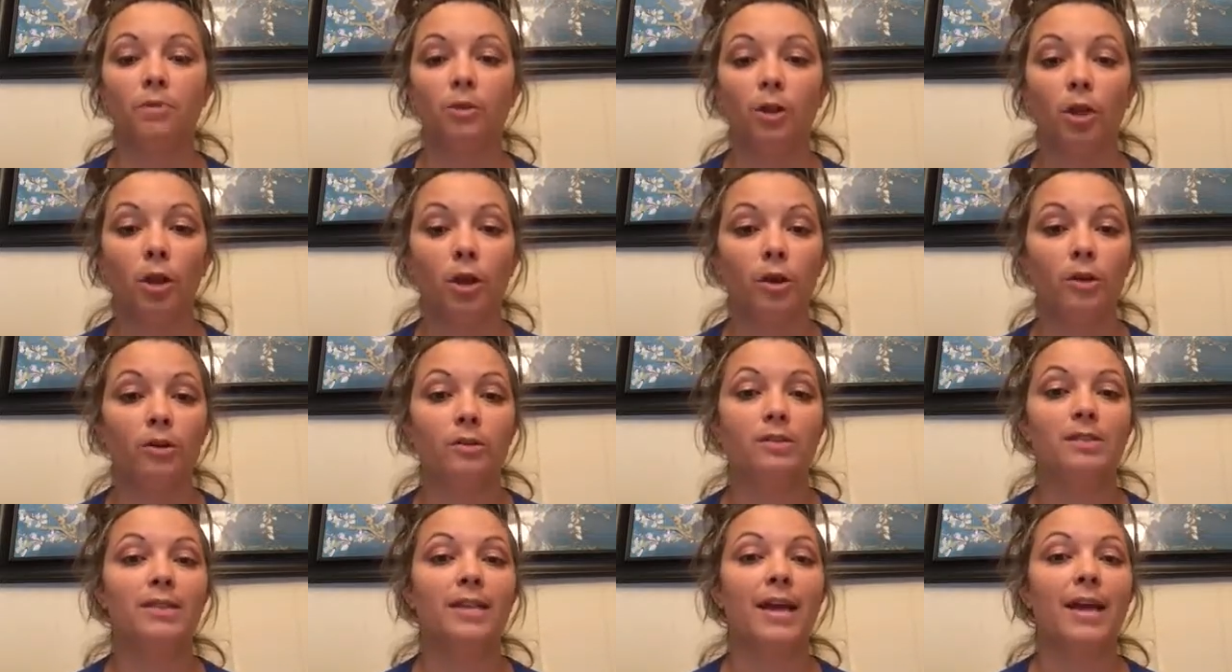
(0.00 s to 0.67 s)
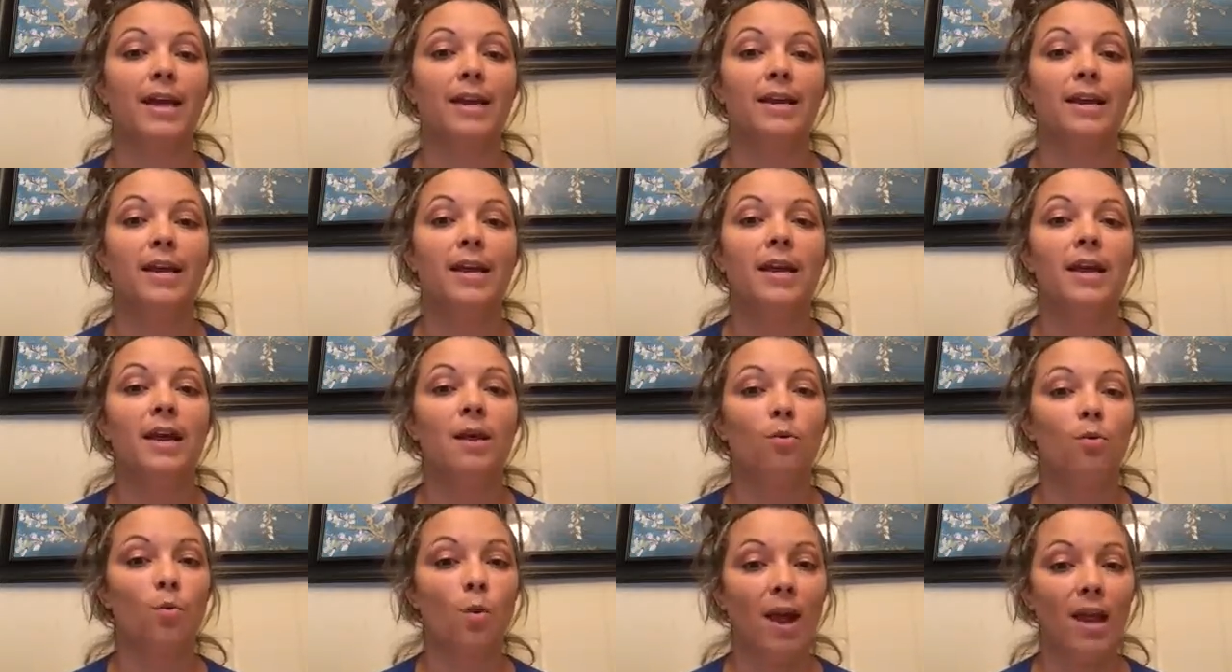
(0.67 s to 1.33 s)
learns that
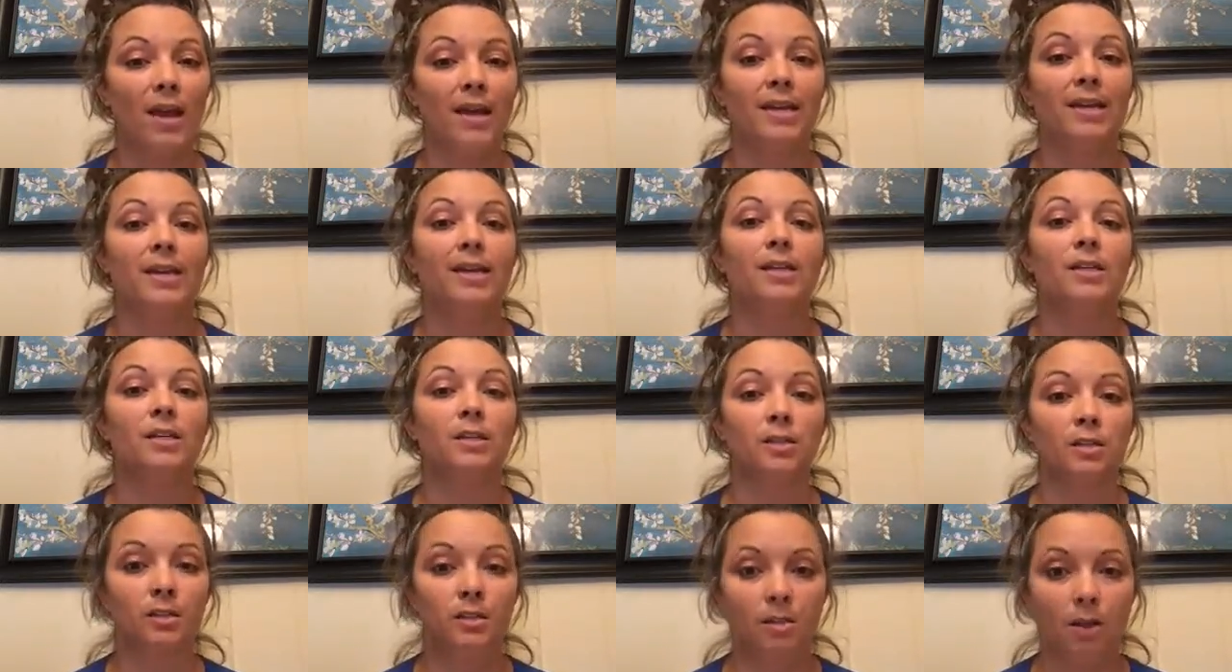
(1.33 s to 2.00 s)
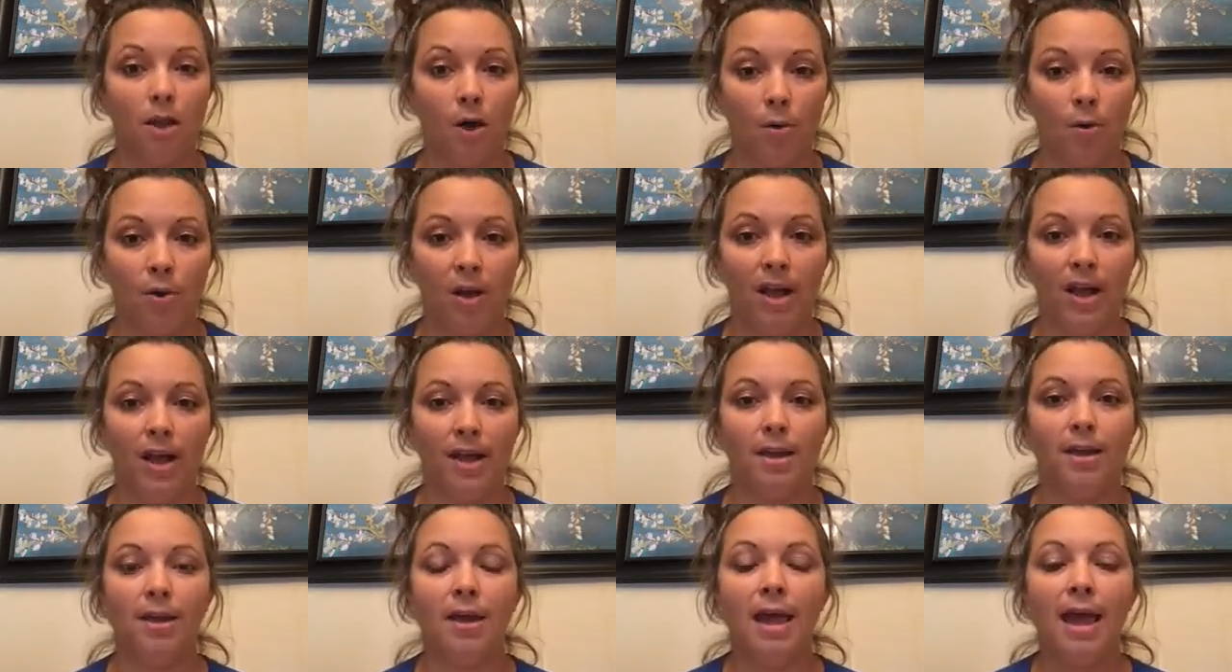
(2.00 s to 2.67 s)
waiting is
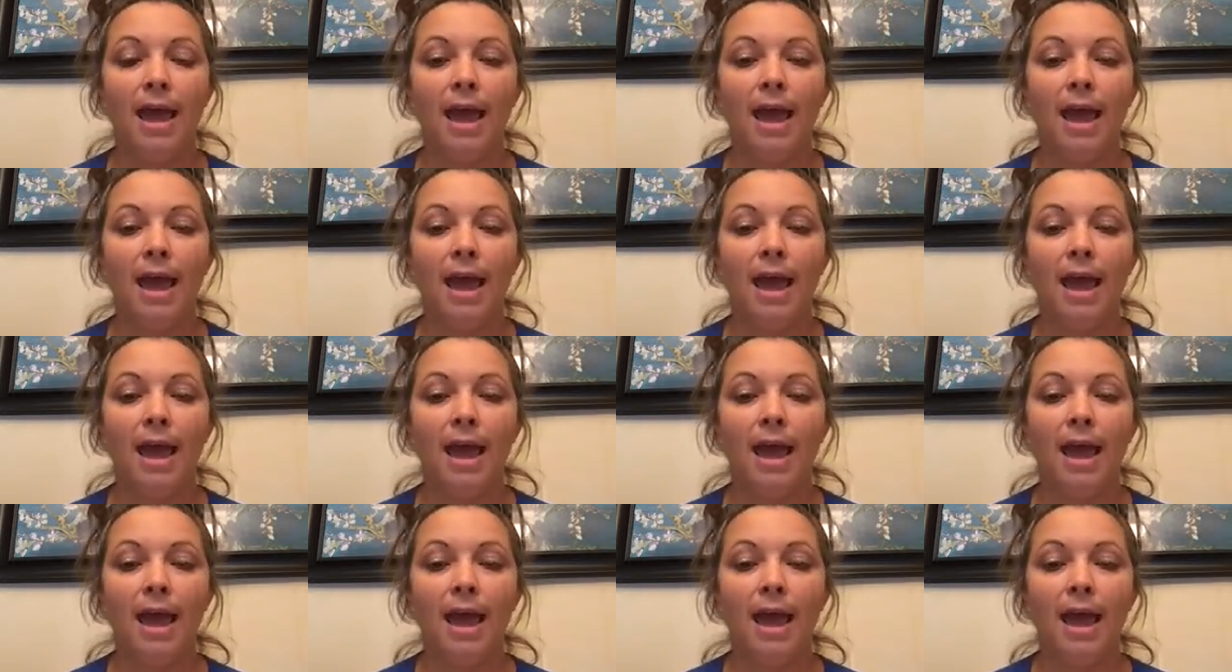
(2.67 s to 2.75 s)
okay.